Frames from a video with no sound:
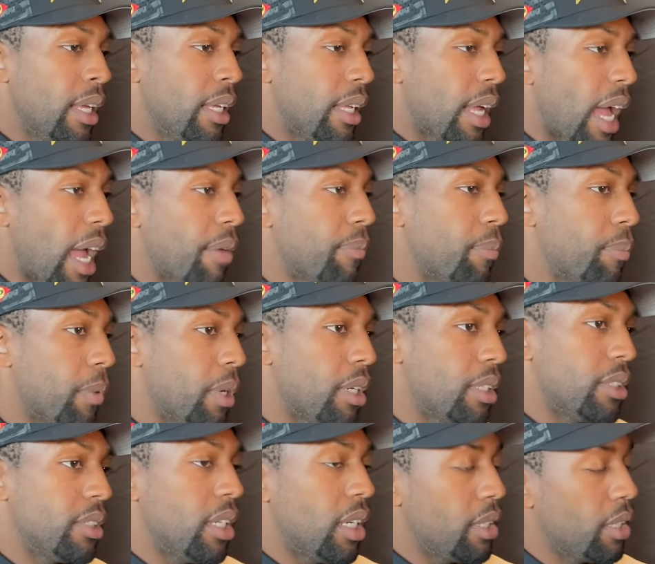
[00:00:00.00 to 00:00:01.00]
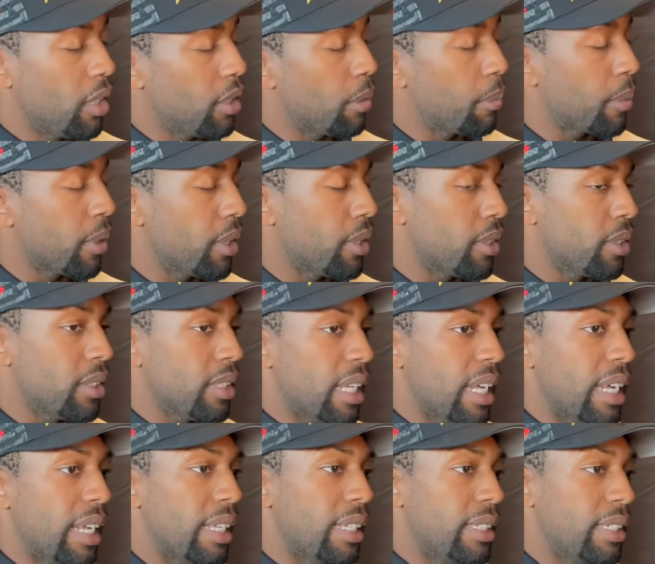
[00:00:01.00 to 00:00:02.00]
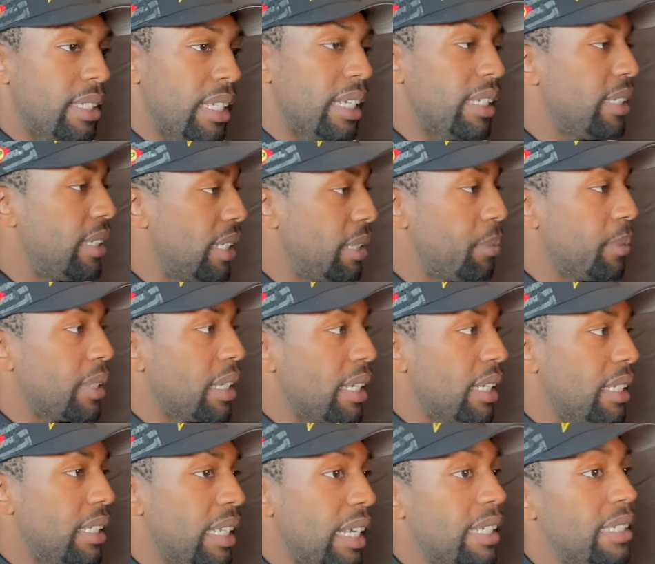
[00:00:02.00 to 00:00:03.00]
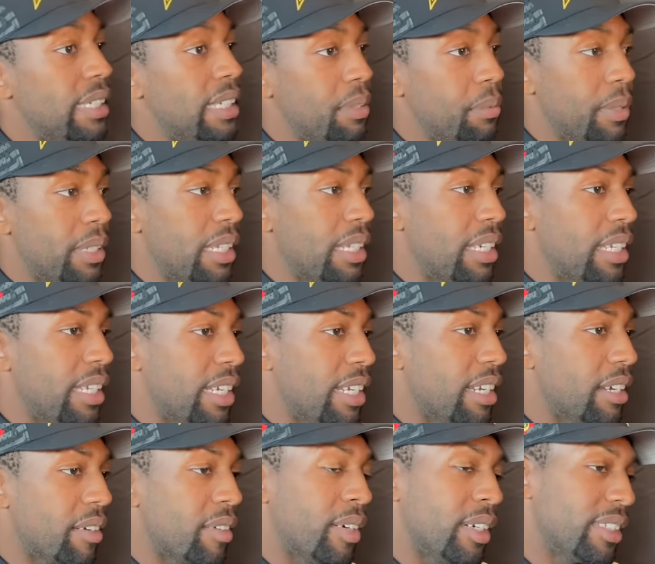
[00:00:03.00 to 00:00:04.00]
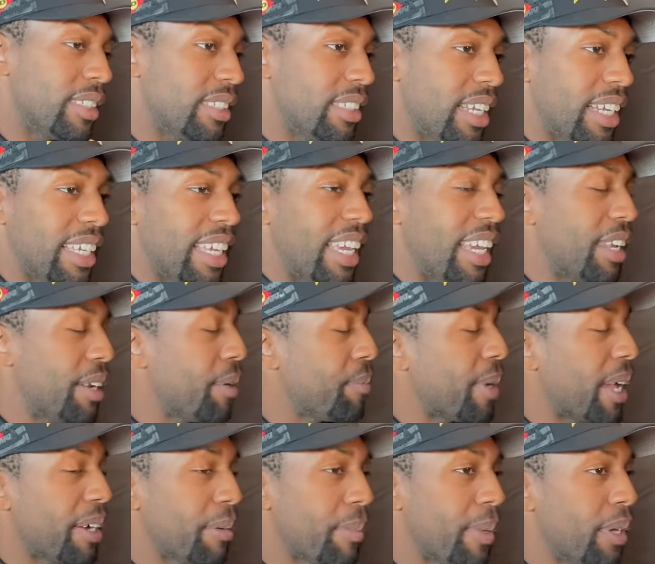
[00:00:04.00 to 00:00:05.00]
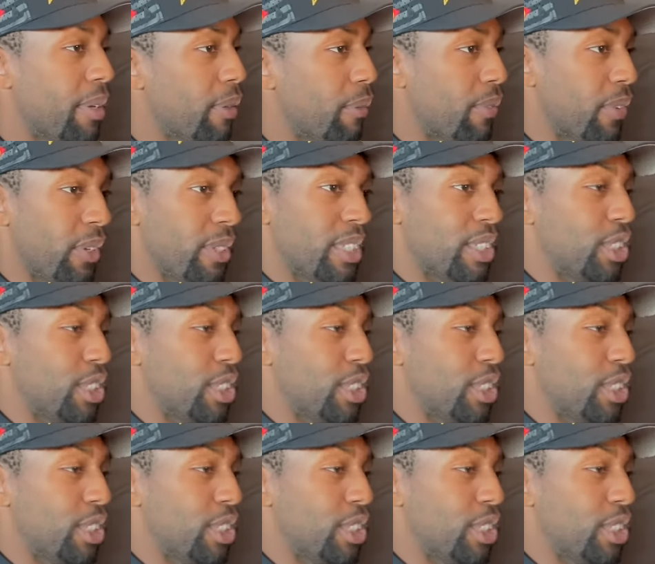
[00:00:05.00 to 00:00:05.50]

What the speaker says: have a, another brother that did what he did. I guess, again, I'm not gonna be able to fill the